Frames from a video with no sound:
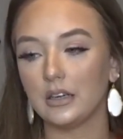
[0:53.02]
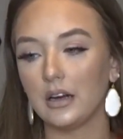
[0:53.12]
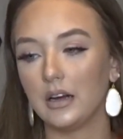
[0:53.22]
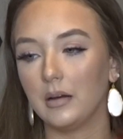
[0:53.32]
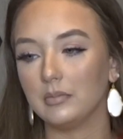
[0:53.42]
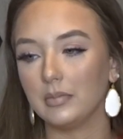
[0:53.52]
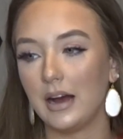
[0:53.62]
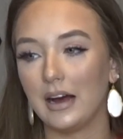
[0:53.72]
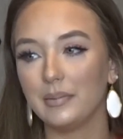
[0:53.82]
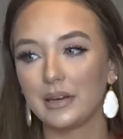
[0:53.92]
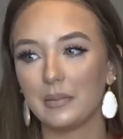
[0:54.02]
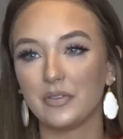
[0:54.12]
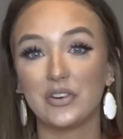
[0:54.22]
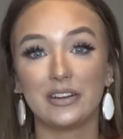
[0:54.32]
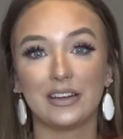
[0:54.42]
how to become a
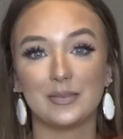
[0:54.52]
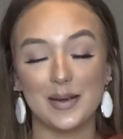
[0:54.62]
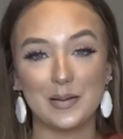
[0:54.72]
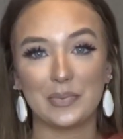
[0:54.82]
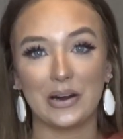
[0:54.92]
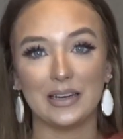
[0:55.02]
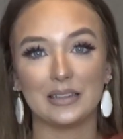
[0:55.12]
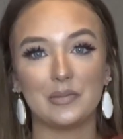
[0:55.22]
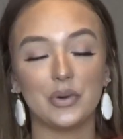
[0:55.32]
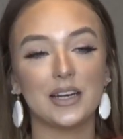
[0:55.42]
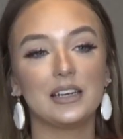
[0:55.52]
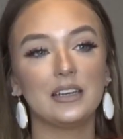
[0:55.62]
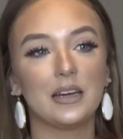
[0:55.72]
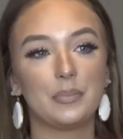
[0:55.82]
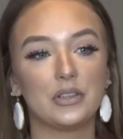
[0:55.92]
freelance makeup artist. I'm breaking it
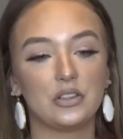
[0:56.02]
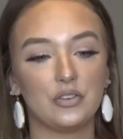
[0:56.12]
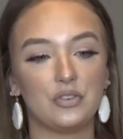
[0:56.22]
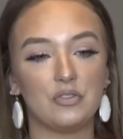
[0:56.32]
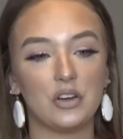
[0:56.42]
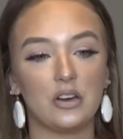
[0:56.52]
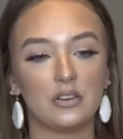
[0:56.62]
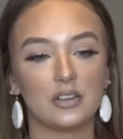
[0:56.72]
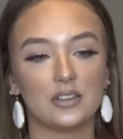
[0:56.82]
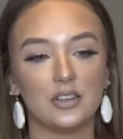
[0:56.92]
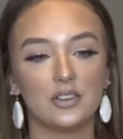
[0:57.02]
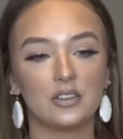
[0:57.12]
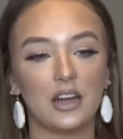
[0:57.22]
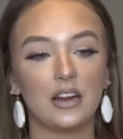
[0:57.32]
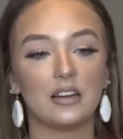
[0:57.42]
up into a few videos because
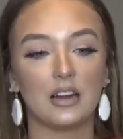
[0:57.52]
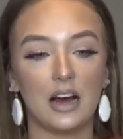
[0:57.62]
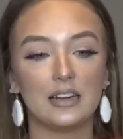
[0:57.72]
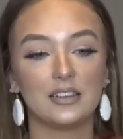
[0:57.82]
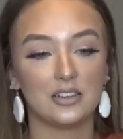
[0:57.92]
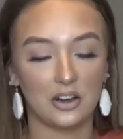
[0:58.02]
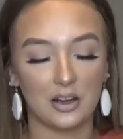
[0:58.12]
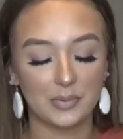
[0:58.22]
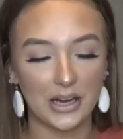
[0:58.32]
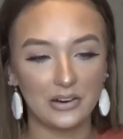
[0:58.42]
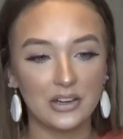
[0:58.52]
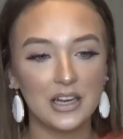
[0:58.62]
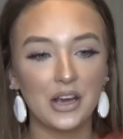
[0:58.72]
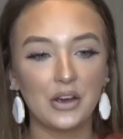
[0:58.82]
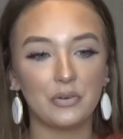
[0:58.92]
there's a lot to talk about
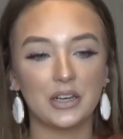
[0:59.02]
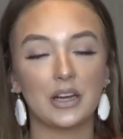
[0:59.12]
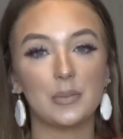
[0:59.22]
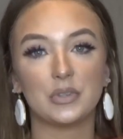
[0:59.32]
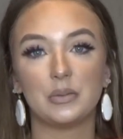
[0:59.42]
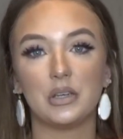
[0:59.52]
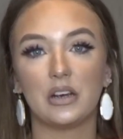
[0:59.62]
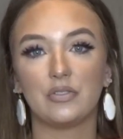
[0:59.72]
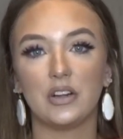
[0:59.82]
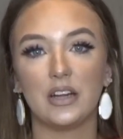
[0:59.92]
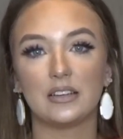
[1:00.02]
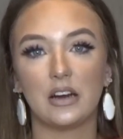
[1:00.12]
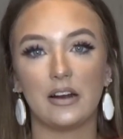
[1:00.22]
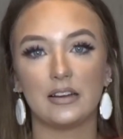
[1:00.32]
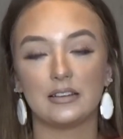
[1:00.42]
when it comes to being a freelance
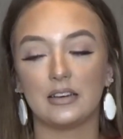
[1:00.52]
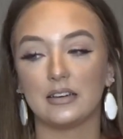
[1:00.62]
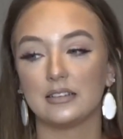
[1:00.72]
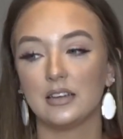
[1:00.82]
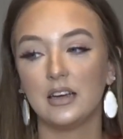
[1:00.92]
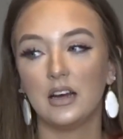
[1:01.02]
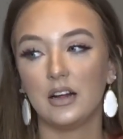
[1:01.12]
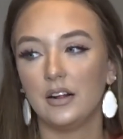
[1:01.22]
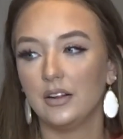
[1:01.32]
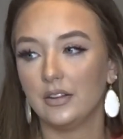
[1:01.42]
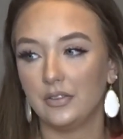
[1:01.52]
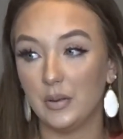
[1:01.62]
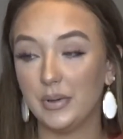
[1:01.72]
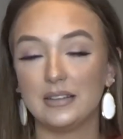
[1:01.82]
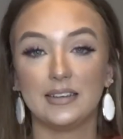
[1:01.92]
artist. There's the
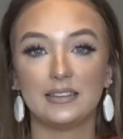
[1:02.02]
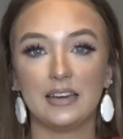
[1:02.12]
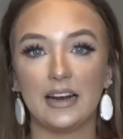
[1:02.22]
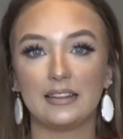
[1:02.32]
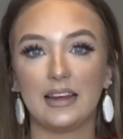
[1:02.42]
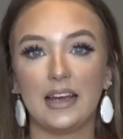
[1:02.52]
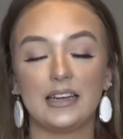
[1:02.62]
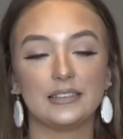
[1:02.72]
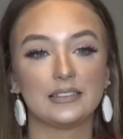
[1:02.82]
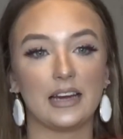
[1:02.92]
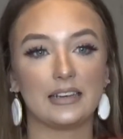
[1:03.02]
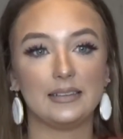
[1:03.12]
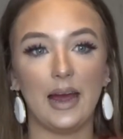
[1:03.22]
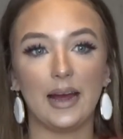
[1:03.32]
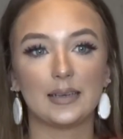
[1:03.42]
business side of things like
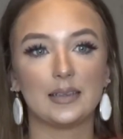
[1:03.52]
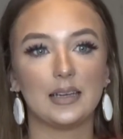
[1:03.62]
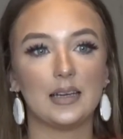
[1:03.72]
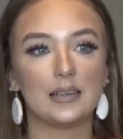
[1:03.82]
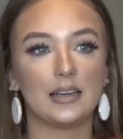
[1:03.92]
taxes